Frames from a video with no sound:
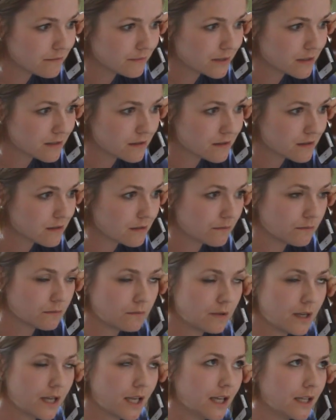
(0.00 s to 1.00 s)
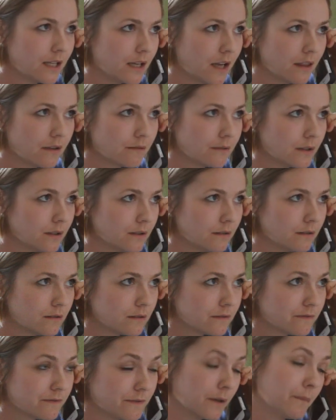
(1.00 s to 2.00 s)
which is way down the road
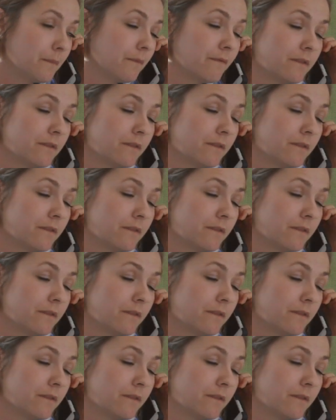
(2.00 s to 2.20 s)
for,